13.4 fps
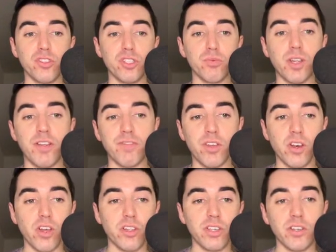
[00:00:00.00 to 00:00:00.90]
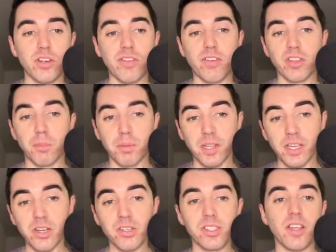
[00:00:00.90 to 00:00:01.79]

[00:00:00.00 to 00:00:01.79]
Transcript: So what I've got on here, I've got the players,